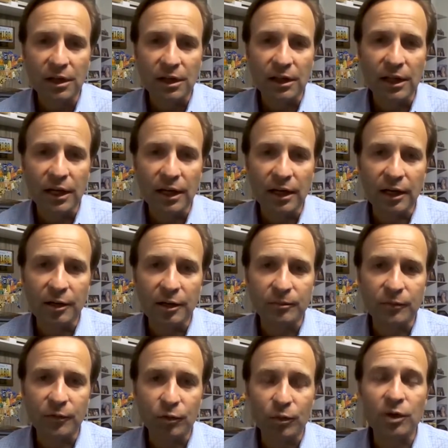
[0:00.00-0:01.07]

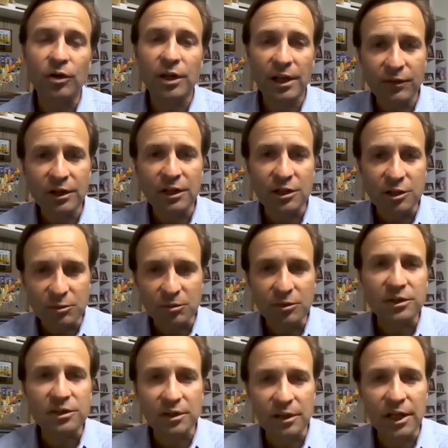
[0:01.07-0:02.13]
we don't have any
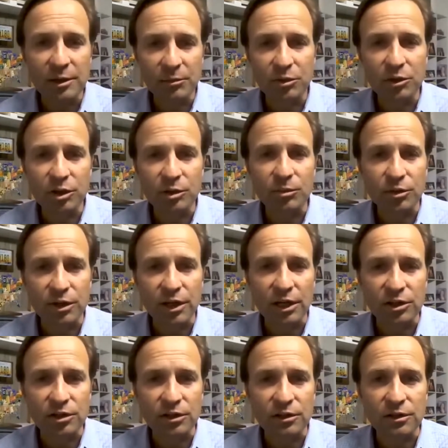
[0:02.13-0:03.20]
explicit liability
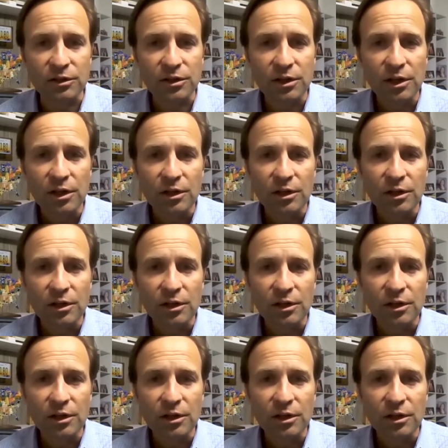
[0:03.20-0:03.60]
protections